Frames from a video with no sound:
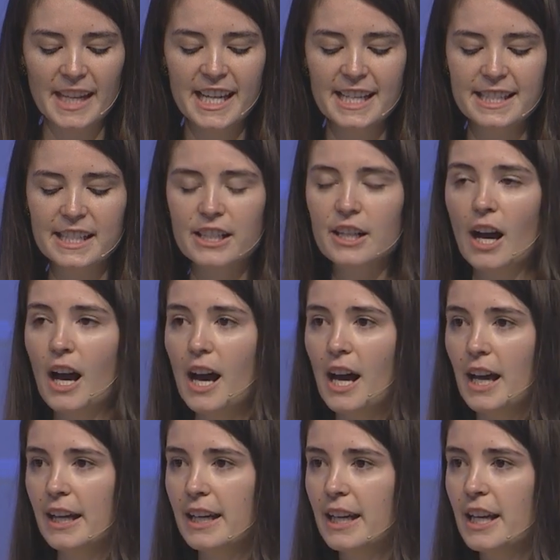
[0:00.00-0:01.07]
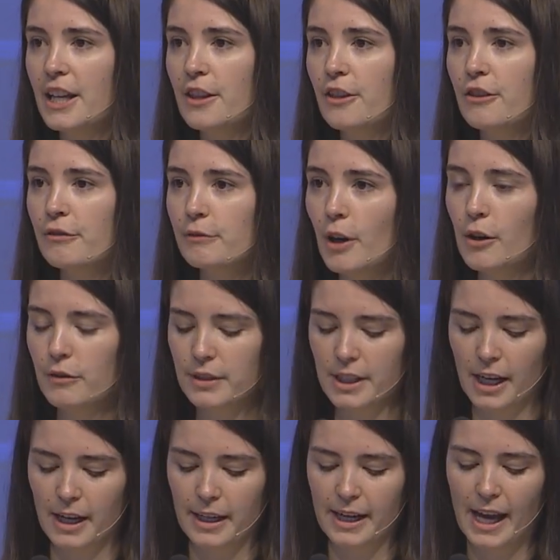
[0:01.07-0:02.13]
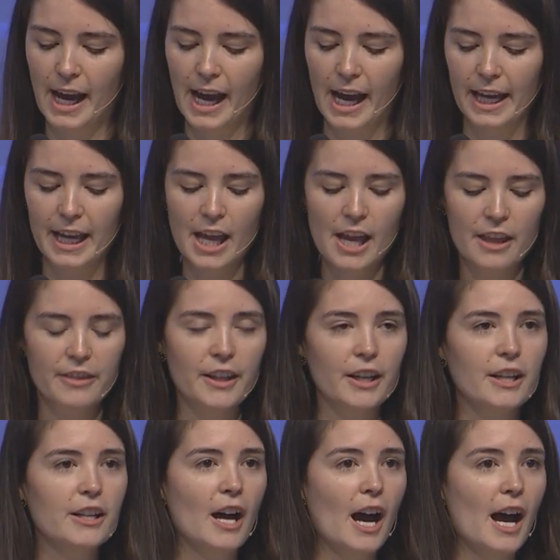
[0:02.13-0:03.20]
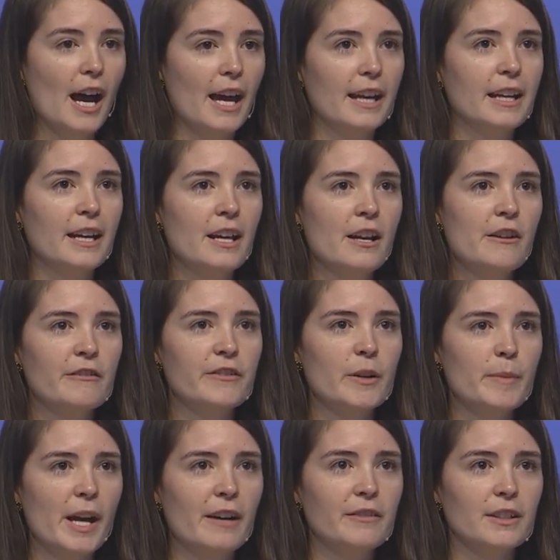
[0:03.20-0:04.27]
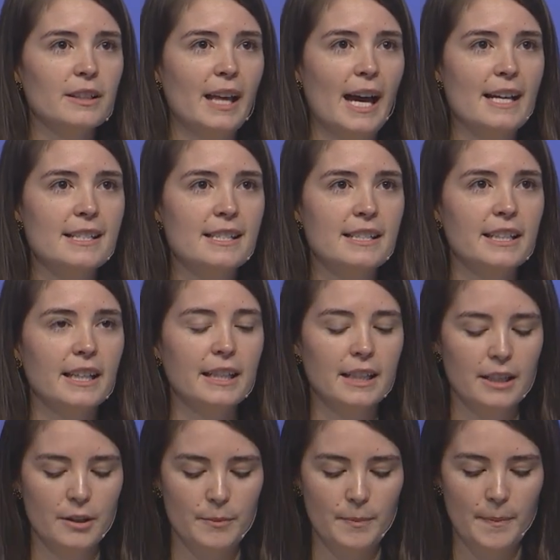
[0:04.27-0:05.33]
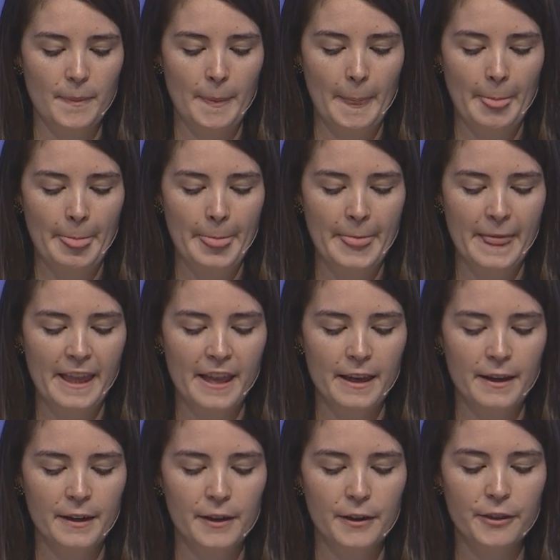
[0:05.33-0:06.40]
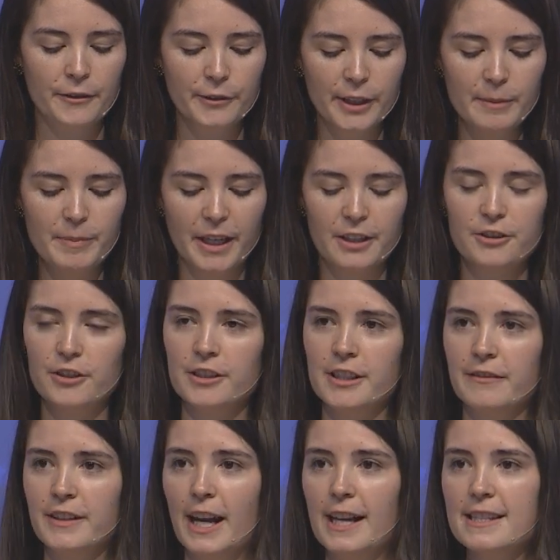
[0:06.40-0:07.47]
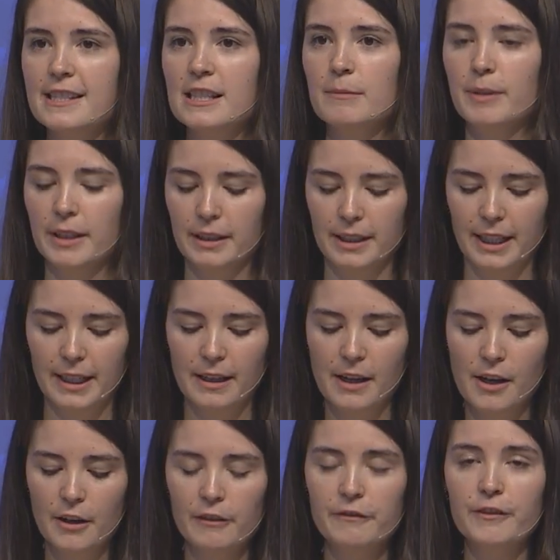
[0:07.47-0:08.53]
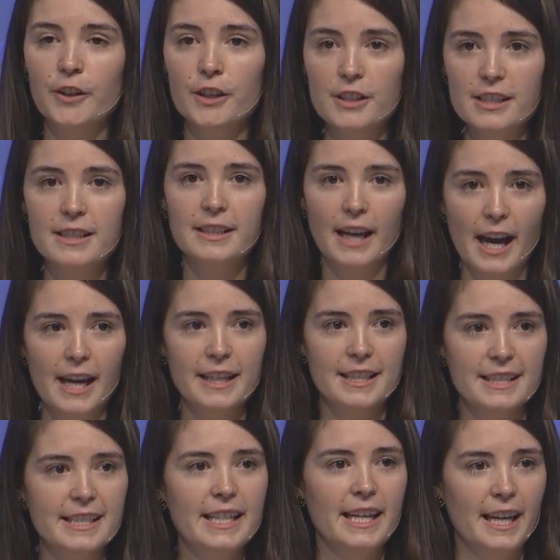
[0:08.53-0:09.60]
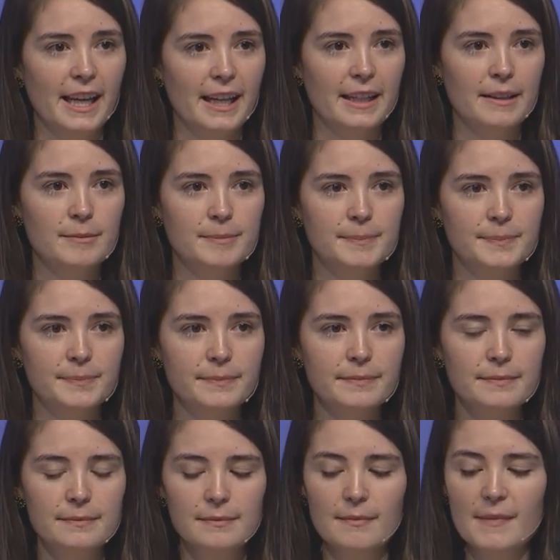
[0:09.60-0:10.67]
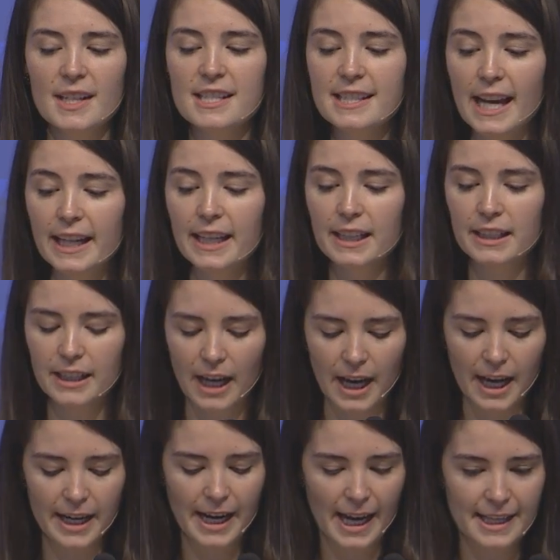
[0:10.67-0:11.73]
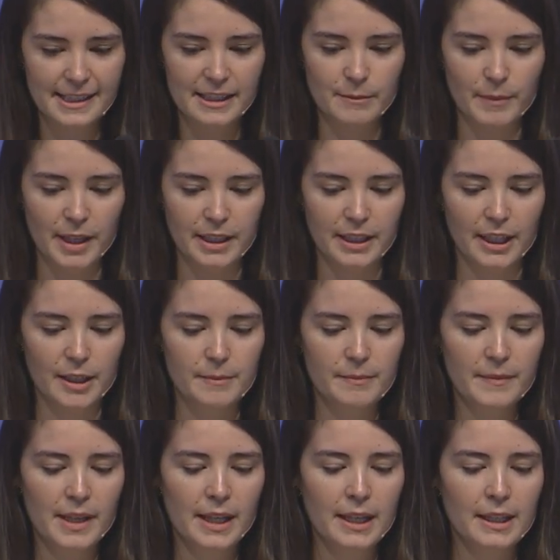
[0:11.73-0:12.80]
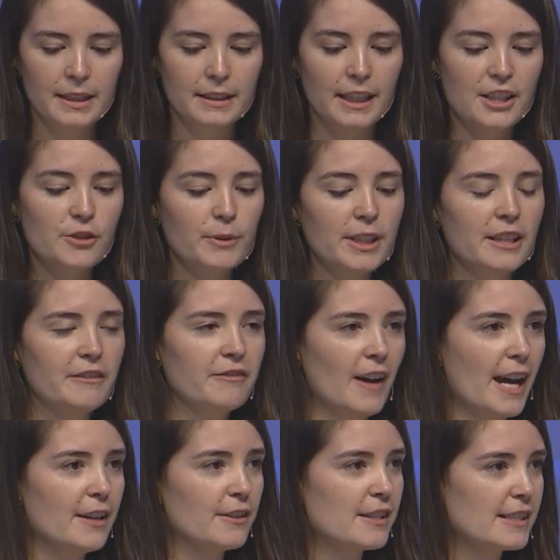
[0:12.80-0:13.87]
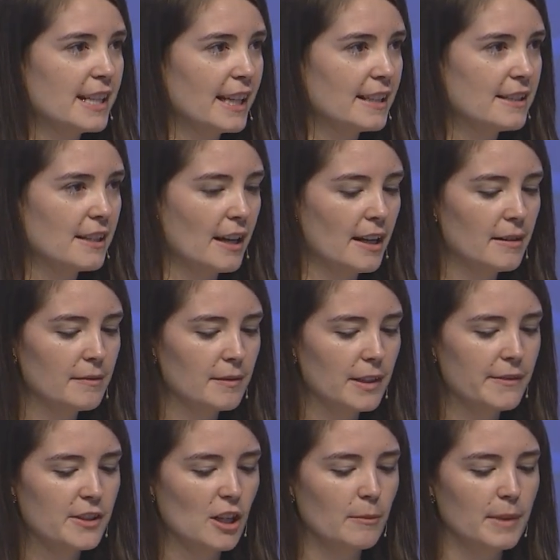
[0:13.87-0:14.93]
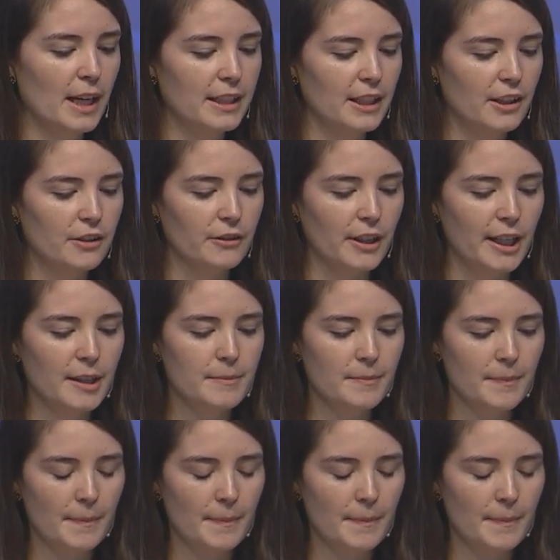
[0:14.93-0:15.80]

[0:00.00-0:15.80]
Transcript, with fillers: is God enthroned on high, the God from everlasting three pictures of God's stability. First, God is king. Second, God has dominion. And let's read the final stanza of Psalm 93.